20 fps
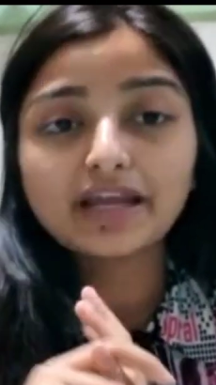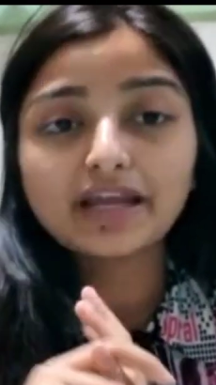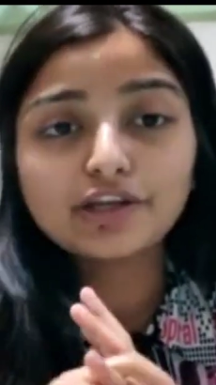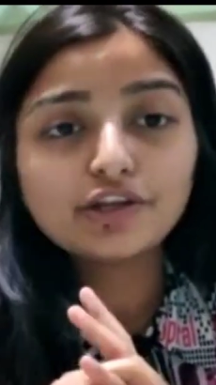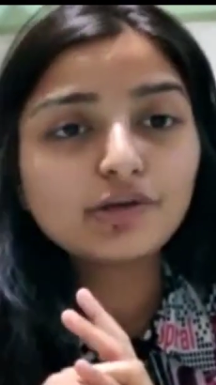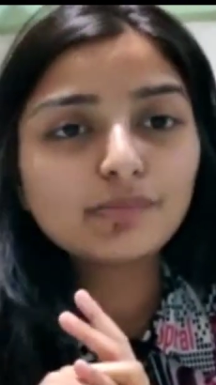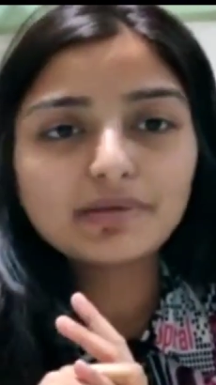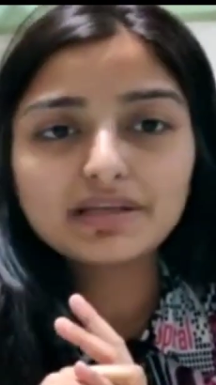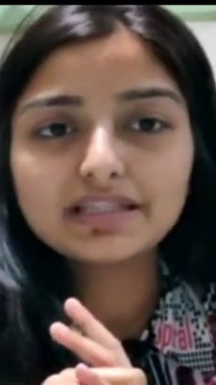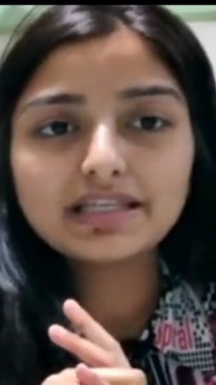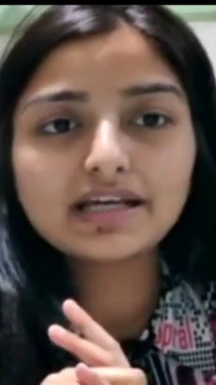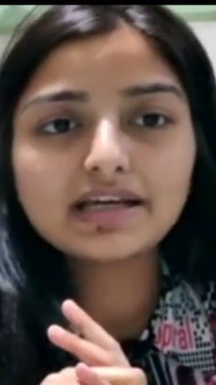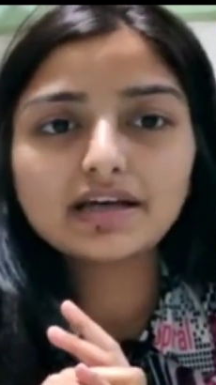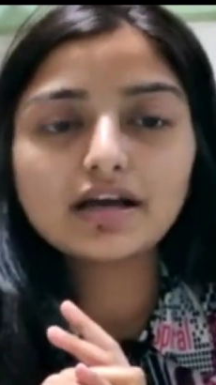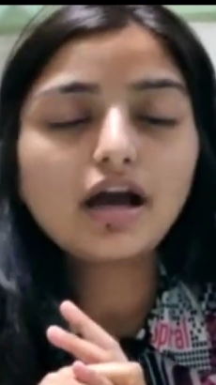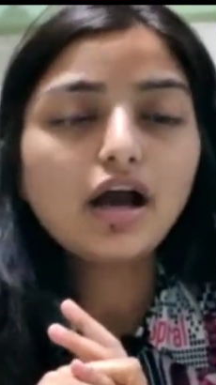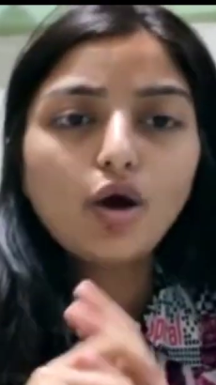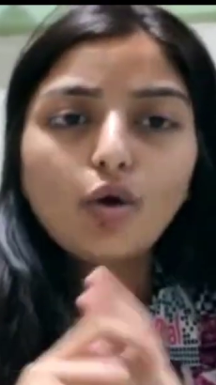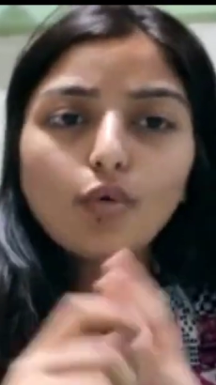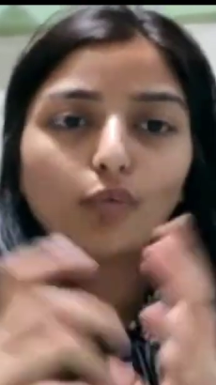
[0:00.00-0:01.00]
And you may
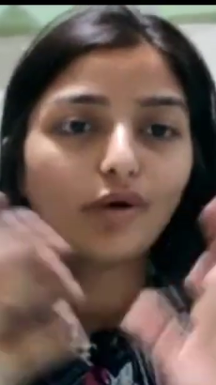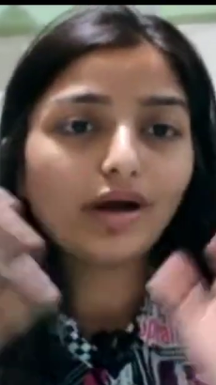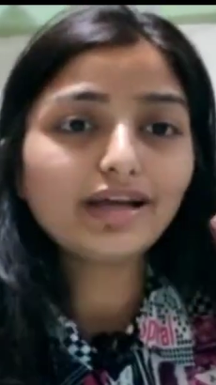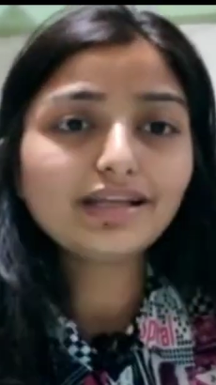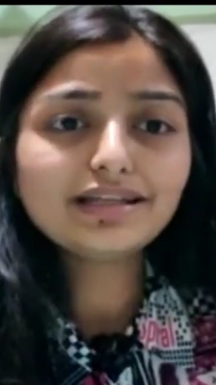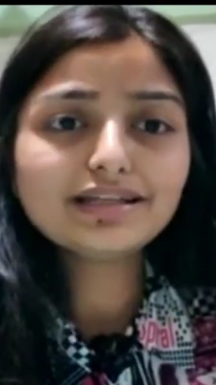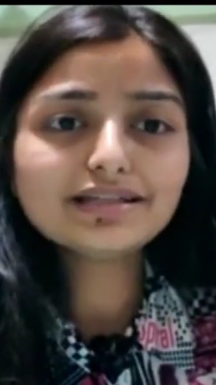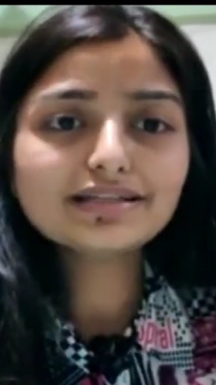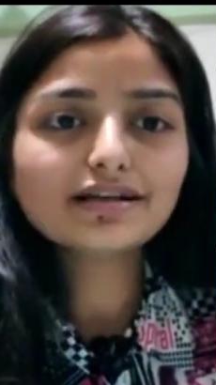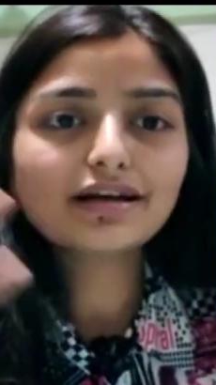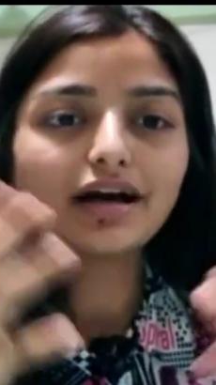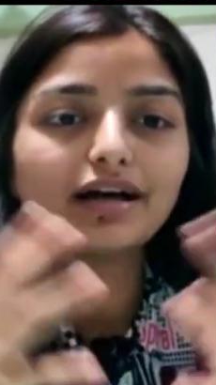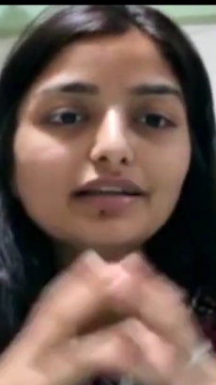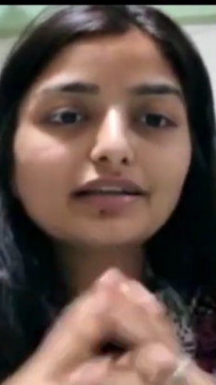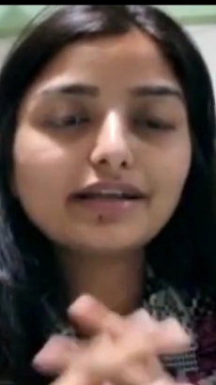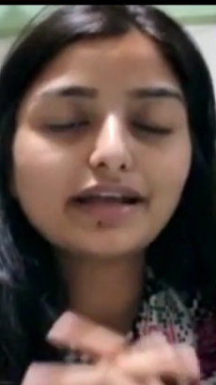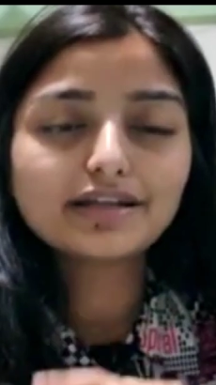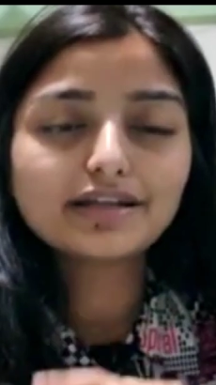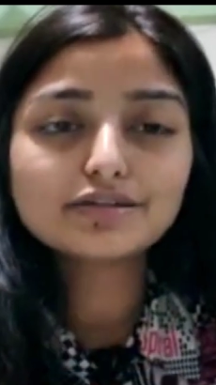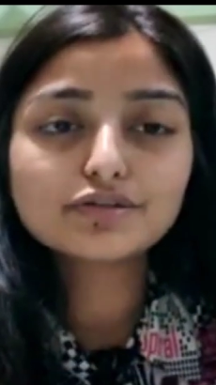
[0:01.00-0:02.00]
think, why does
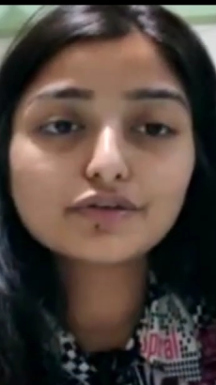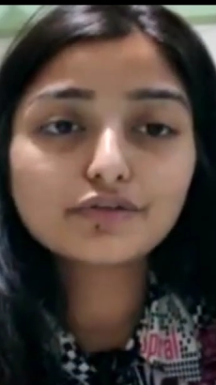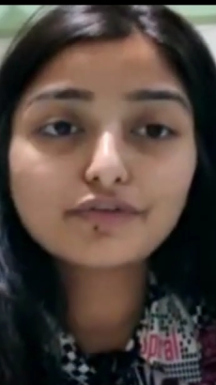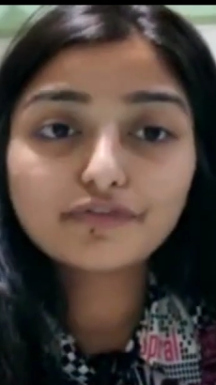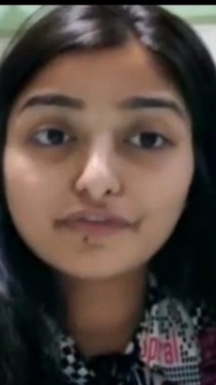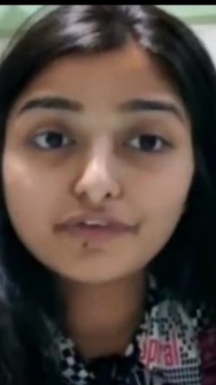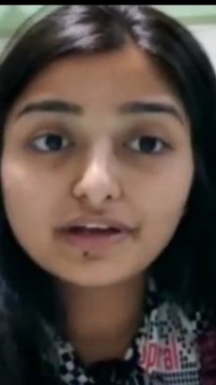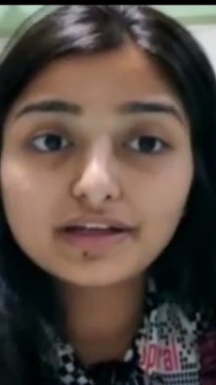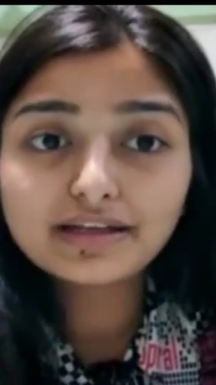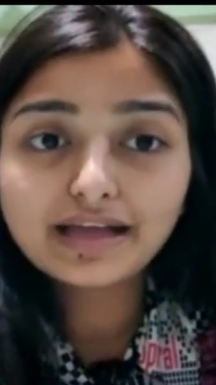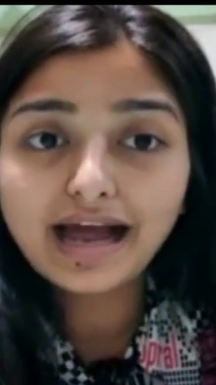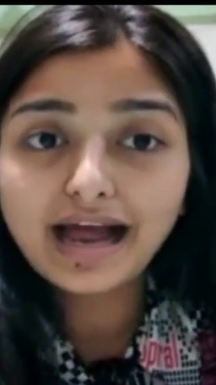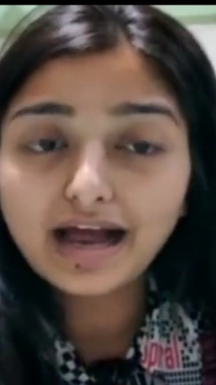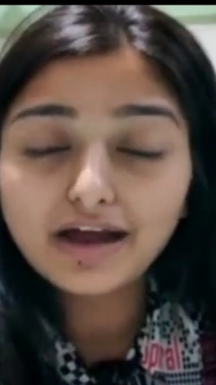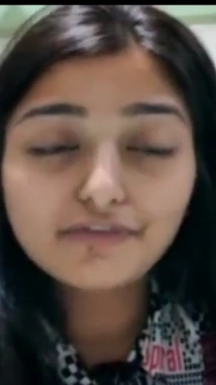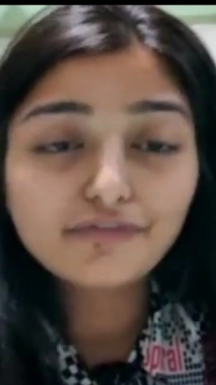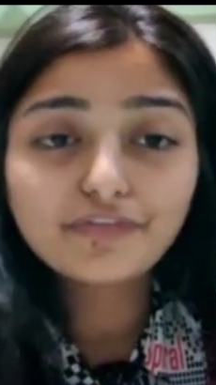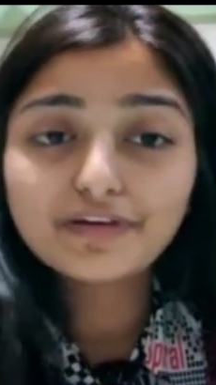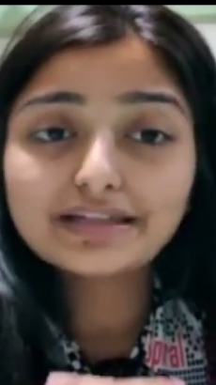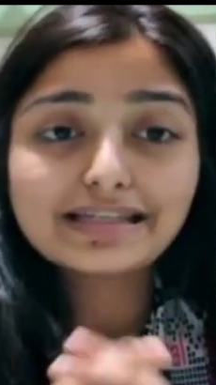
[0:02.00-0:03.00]
God get so freak,
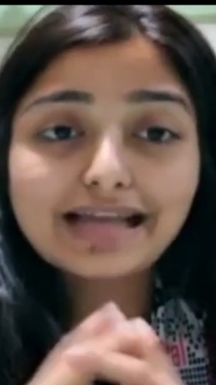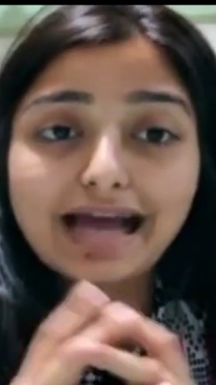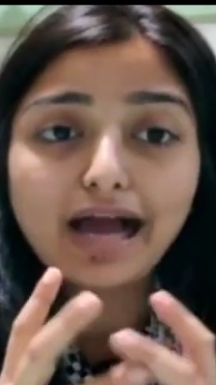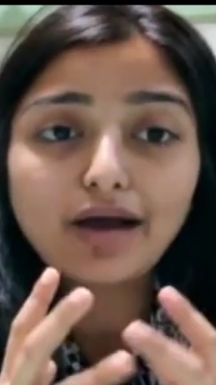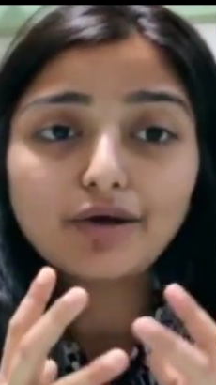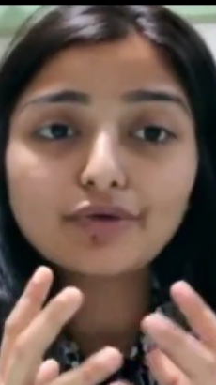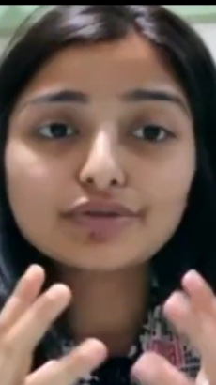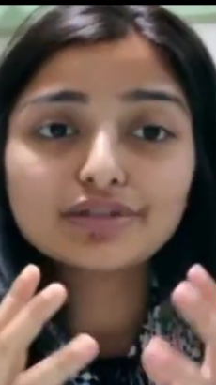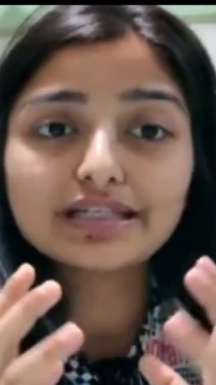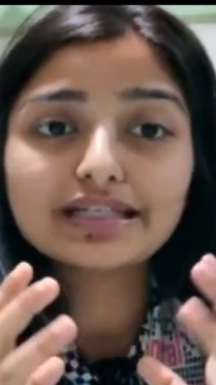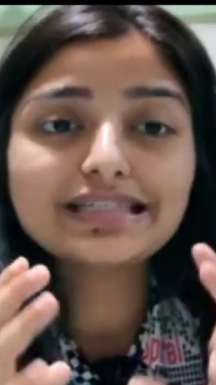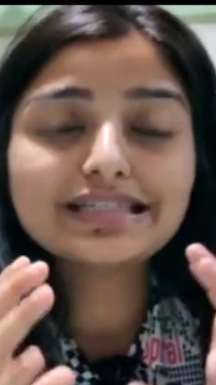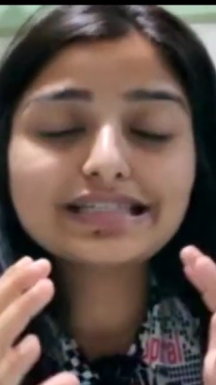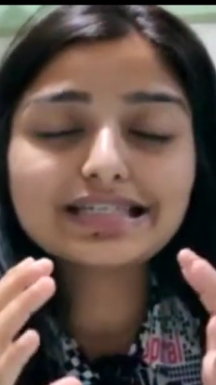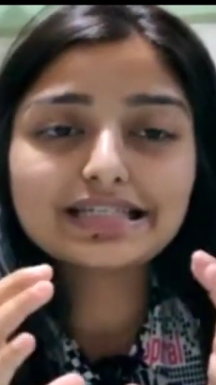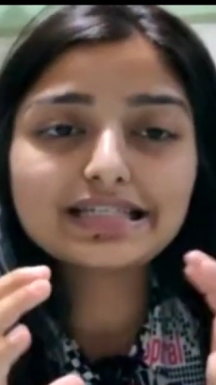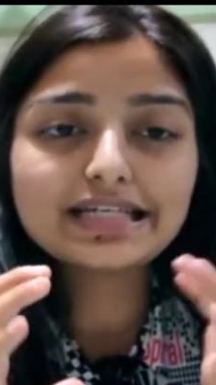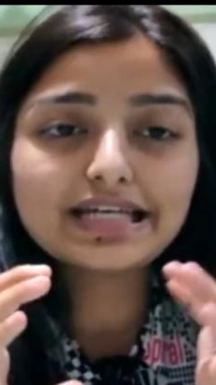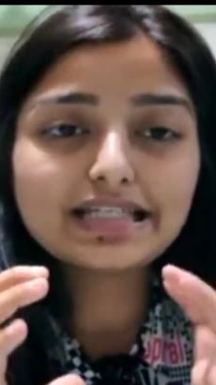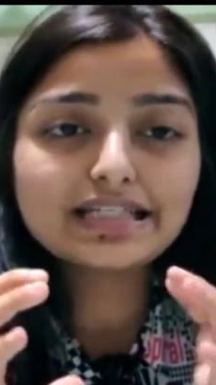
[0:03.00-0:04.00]
freaked out in
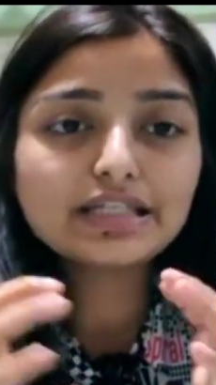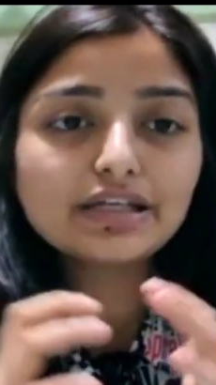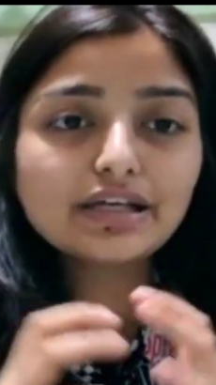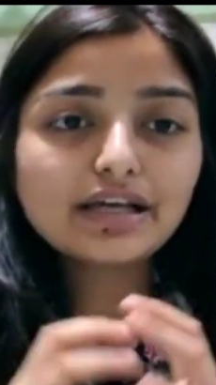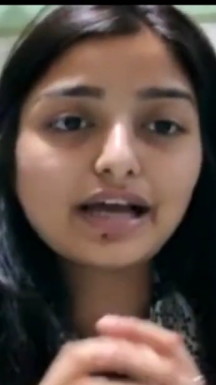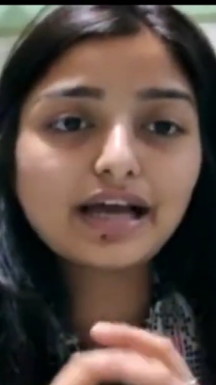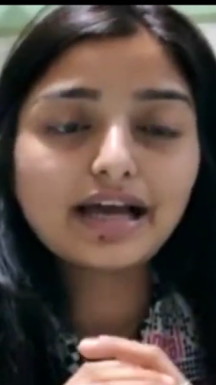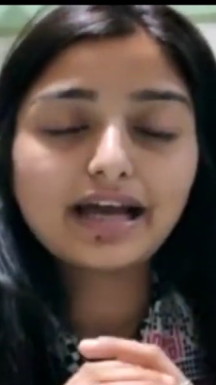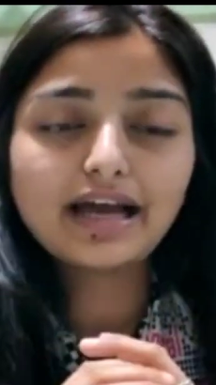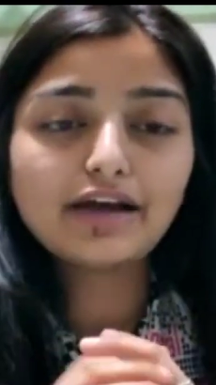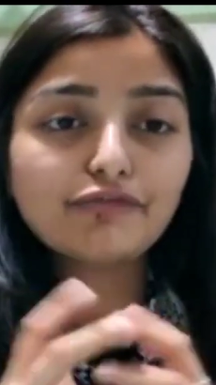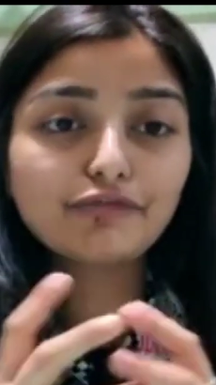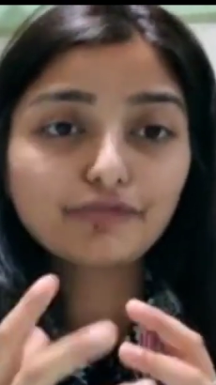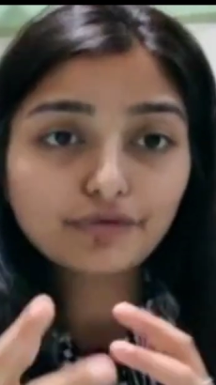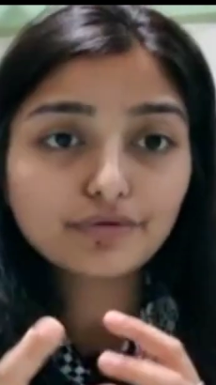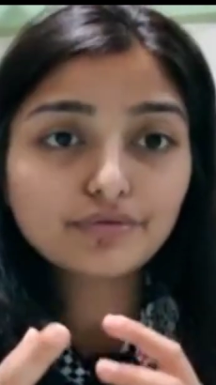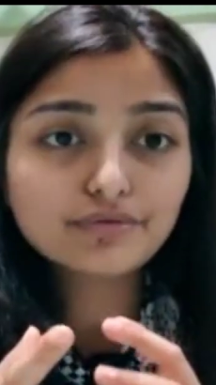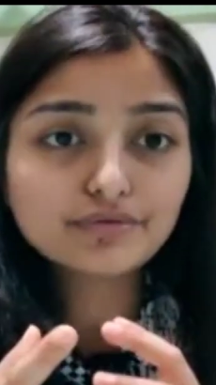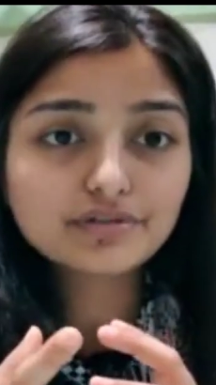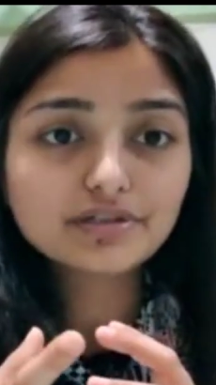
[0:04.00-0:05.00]
just eating a
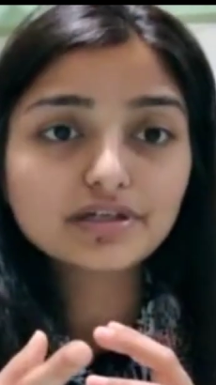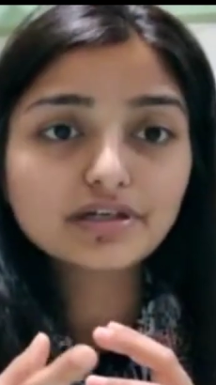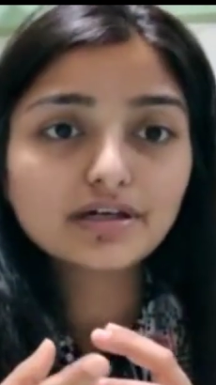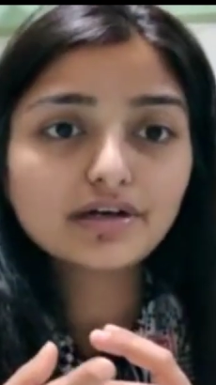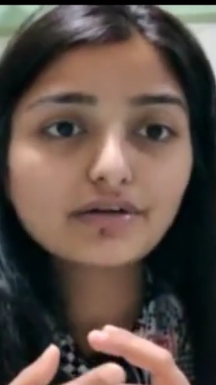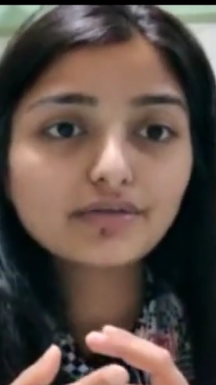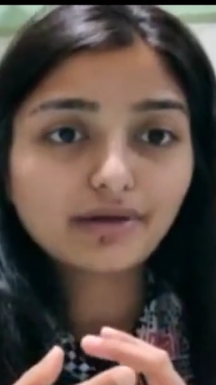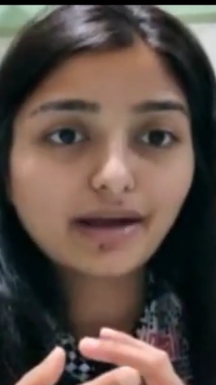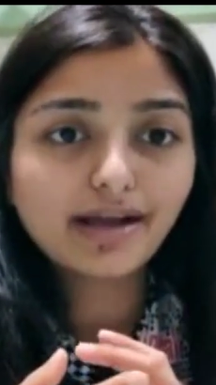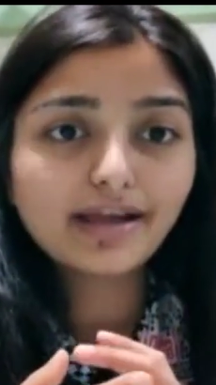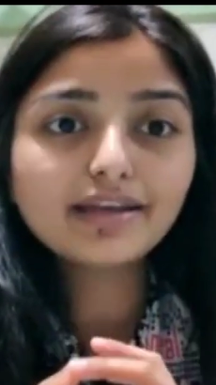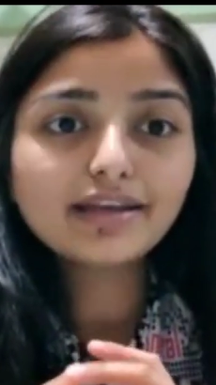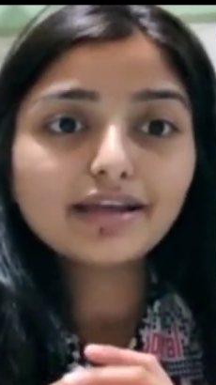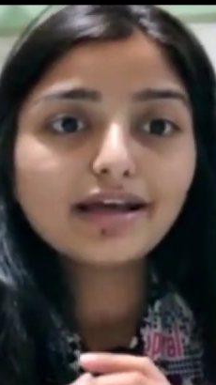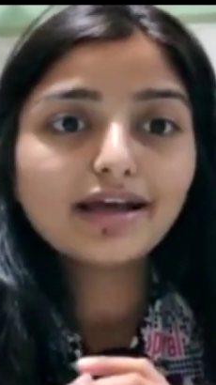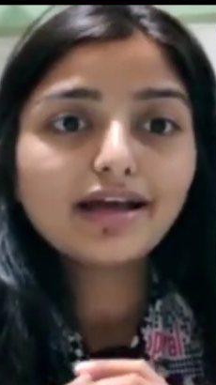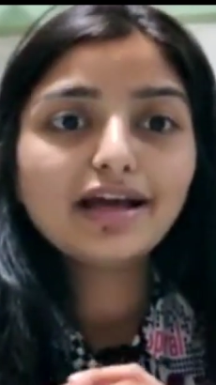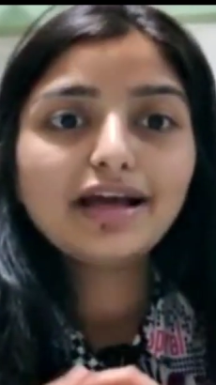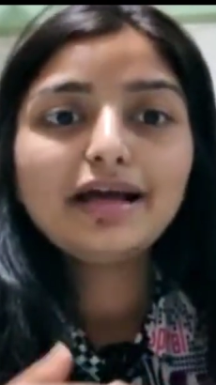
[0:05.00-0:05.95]
fruit, right?